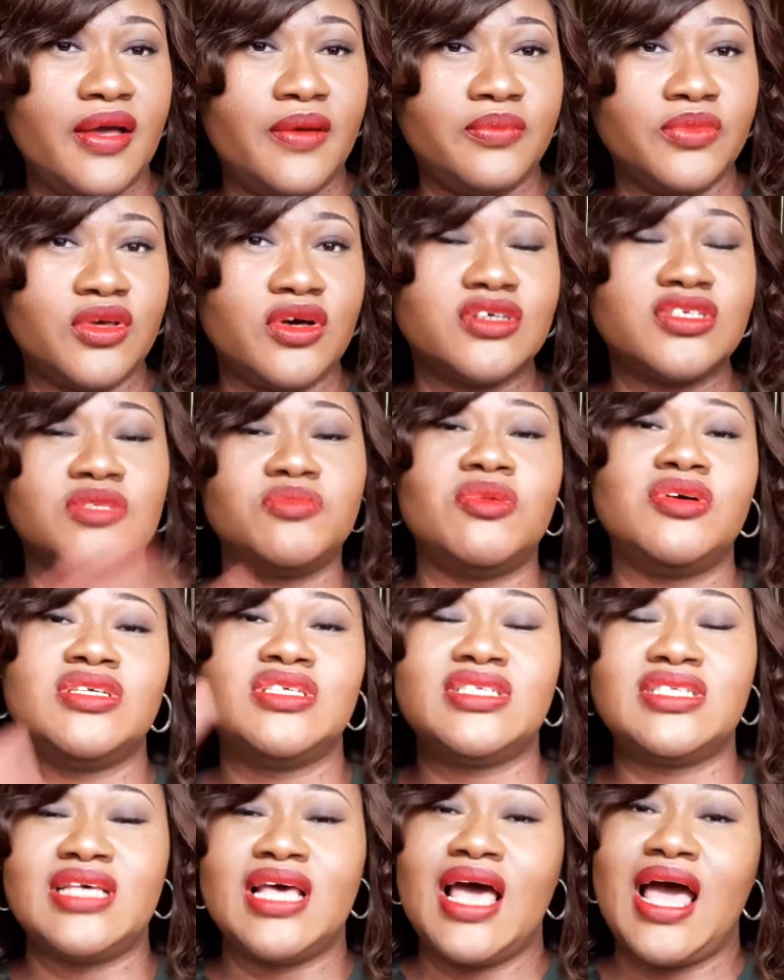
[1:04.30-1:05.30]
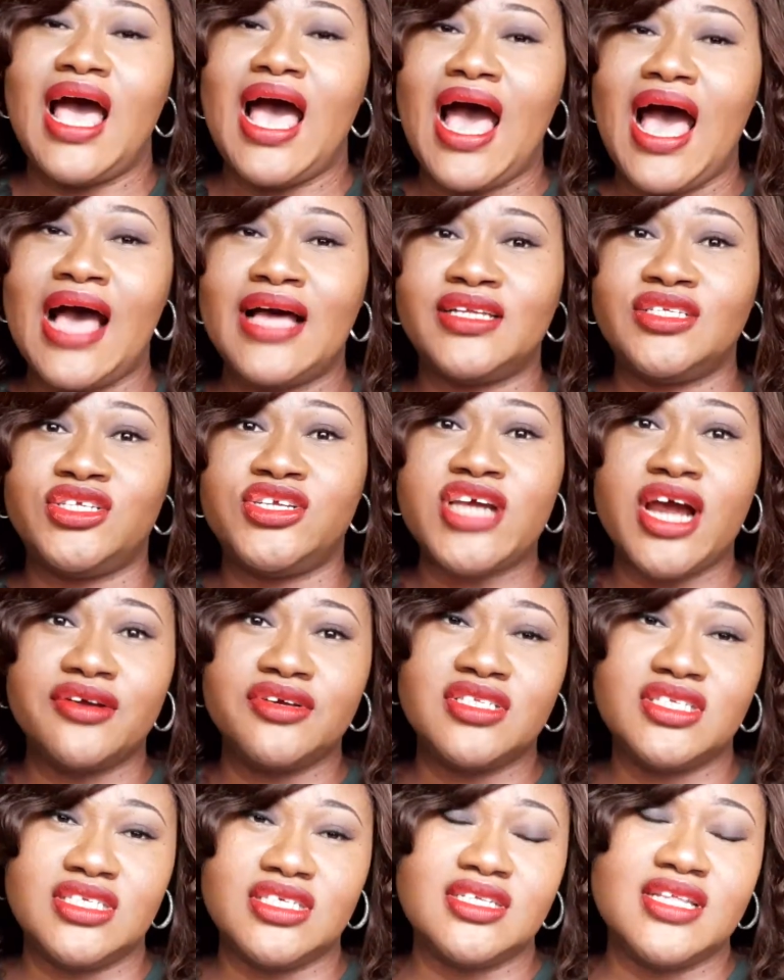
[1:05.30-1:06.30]
Cosmos and
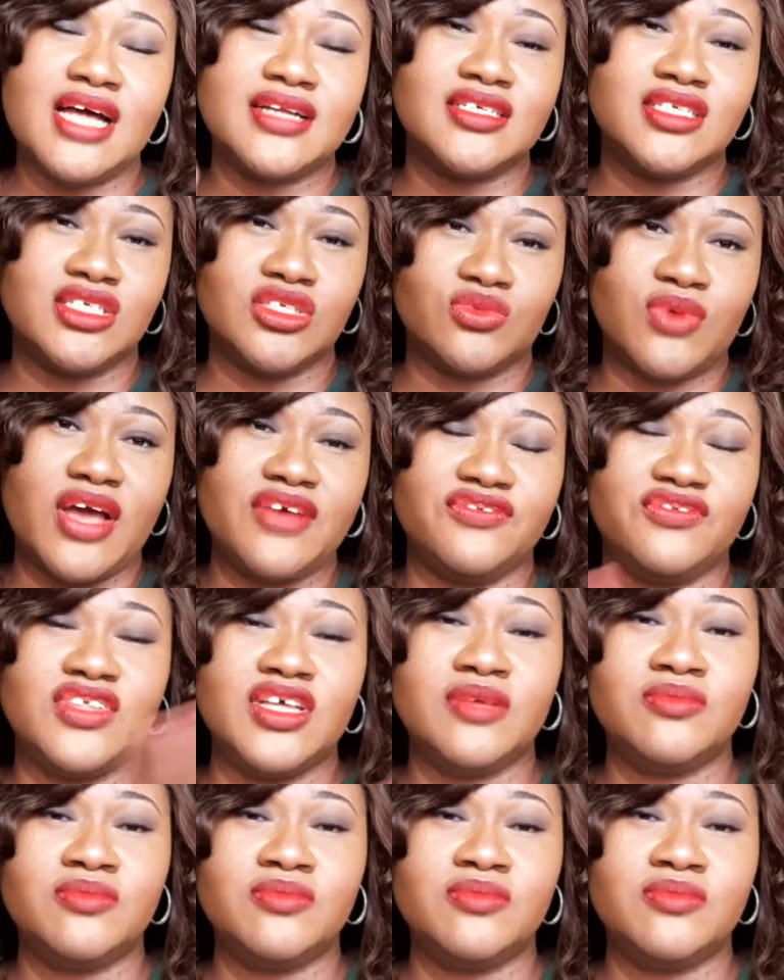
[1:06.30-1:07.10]
Charity. That is his wife's name,